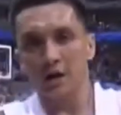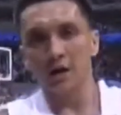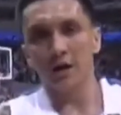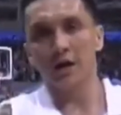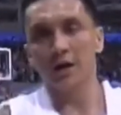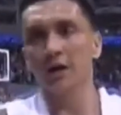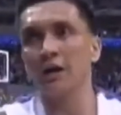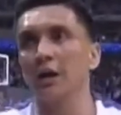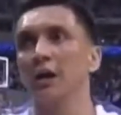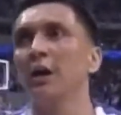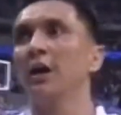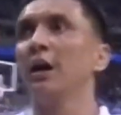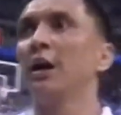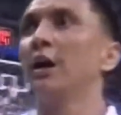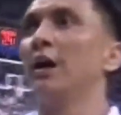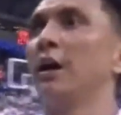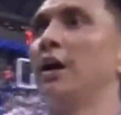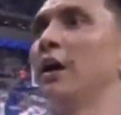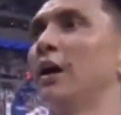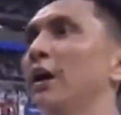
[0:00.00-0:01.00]
my follow
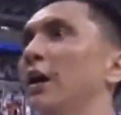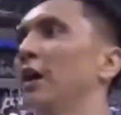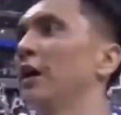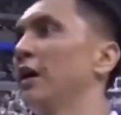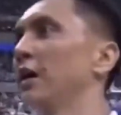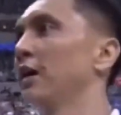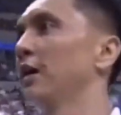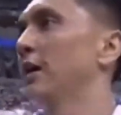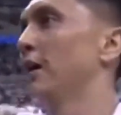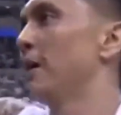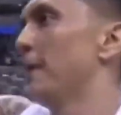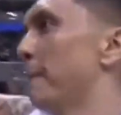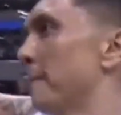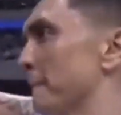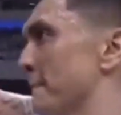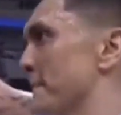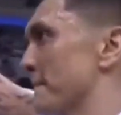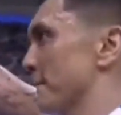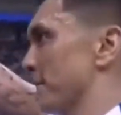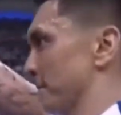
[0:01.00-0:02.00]
through just to
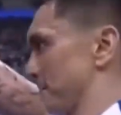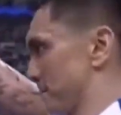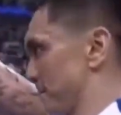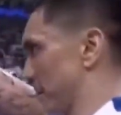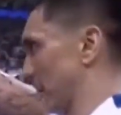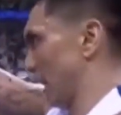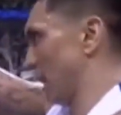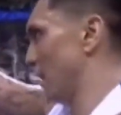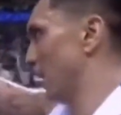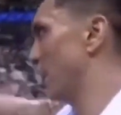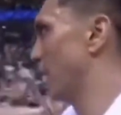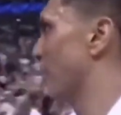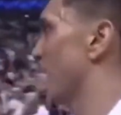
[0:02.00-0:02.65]
get the